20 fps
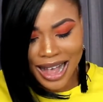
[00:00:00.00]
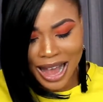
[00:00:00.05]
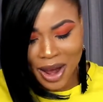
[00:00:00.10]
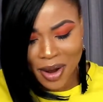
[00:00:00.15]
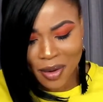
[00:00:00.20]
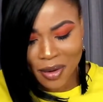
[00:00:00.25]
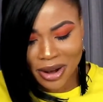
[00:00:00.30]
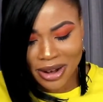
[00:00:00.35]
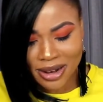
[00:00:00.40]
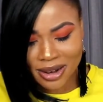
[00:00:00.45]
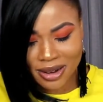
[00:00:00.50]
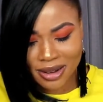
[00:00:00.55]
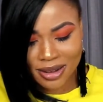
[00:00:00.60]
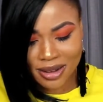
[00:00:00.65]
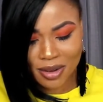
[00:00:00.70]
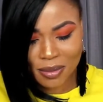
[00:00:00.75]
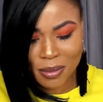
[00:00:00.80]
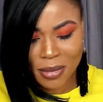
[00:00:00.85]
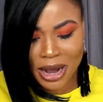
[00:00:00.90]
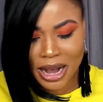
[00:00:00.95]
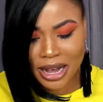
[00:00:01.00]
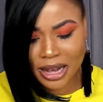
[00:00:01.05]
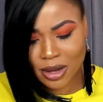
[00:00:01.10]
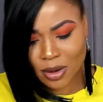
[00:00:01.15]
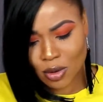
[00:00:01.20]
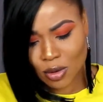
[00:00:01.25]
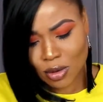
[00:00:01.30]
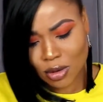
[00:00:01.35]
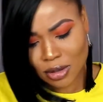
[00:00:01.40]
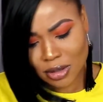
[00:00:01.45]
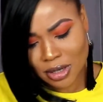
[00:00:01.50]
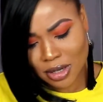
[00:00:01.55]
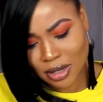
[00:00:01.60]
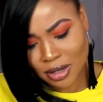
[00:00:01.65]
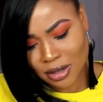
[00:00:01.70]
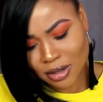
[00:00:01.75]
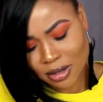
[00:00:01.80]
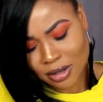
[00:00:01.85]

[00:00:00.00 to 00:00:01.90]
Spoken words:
already, my goodness.